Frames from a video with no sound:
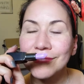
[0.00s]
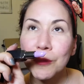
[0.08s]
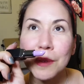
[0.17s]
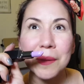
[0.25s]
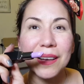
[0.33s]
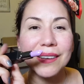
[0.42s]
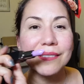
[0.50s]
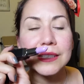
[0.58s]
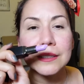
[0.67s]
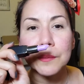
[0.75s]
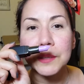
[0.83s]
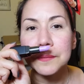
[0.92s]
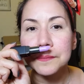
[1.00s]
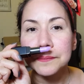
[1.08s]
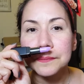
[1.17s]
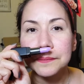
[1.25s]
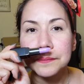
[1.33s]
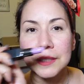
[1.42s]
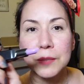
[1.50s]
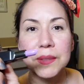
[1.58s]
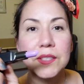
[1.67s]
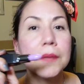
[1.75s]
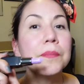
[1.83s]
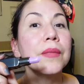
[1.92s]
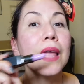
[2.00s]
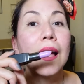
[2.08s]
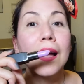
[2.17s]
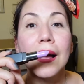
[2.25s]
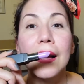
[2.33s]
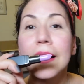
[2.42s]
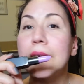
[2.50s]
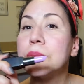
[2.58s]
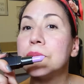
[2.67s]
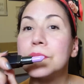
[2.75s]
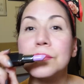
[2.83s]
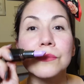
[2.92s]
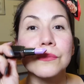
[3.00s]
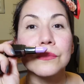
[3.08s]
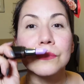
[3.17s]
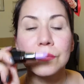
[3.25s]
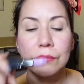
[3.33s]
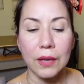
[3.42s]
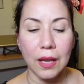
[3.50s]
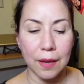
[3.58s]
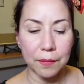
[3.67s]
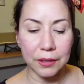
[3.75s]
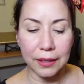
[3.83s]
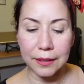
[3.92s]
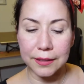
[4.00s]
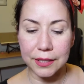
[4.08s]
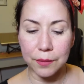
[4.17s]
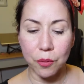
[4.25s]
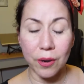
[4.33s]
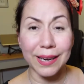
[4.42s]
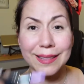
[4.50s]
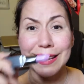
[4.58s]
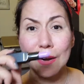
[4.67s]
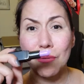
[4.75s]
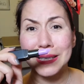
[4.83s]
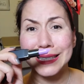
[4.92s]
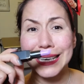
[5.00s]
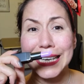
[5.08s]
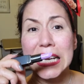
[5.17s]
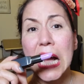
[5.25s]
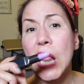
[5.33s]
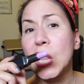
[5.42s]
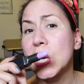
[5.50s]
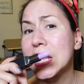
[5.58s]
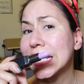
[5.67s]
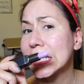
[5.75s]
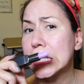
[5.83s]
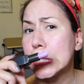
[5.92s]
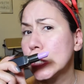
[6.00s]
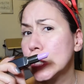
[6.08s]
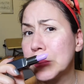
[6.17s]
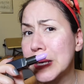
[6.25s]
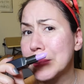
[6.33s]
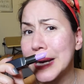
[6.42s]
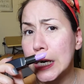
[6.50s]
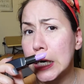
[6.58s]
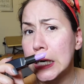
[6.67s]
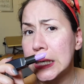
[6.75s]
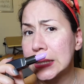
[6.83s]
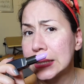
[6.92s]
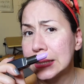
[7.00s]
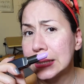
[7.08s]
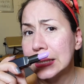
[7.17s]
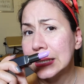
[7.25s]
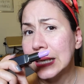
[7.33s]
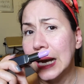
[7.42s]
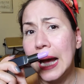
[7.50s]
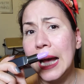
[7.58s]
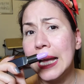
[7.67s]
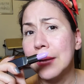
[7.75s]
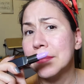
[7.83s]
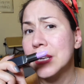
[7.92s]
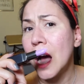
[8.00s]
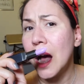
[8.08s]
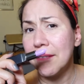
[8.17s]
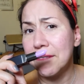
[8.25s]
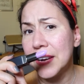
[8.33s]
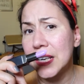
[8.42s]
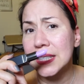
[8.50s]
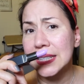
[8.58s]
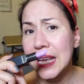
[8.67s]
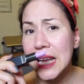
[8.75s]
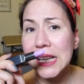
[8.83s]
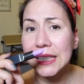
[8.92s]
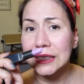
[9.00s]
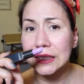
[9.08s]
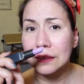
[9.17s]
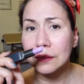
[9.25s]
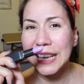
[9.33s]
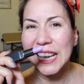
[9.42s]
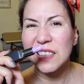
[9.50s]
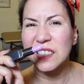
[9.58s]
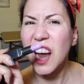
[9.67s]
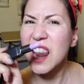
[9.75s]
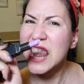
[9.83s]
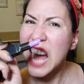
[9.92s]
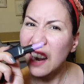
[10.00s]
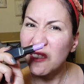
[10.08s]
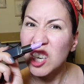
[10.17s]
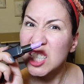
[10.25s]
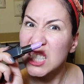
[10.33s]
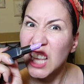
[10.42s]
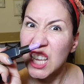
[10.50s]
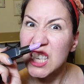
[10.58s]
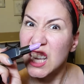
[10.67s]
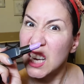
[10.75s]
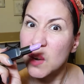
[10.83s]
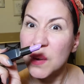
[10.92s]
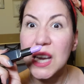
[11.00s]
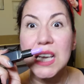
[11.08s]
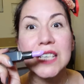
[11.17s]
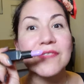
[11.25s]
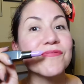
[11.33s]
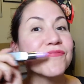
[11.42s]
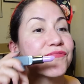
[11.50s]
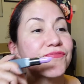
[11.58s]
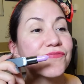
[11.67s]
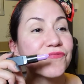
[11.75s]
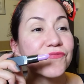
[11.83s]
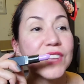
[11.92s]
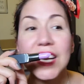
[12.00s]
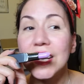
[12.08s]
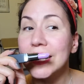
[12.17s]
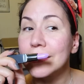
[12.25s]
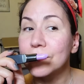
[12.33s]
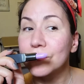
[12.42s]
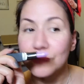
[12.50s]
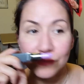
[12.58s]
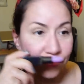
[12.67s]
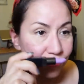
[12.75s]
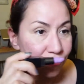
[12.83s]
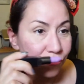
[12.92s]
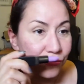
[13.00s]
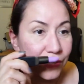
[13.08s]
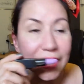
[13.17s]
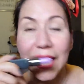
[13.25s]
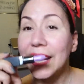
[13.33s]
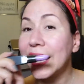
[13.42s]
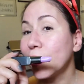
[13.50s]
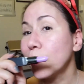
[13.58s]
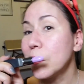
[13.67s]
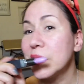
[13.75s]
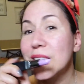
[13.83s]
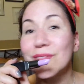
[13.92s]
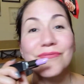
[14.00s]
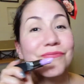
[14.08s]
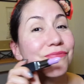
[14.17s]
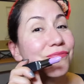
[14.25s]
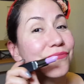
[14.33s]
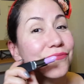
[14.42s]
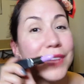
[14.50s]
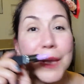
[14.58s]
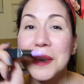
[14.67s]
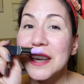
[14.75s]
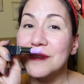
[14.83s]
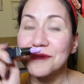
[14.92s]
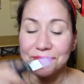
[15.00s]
Maybe I'll give it to someone. It smells good. Um... I'm a little disappointed that it wasn't a color that suits me better. I am not fair-skinned. Well, not that fair-skinned anyway. I don't know. Think I could get away with it? Maybe.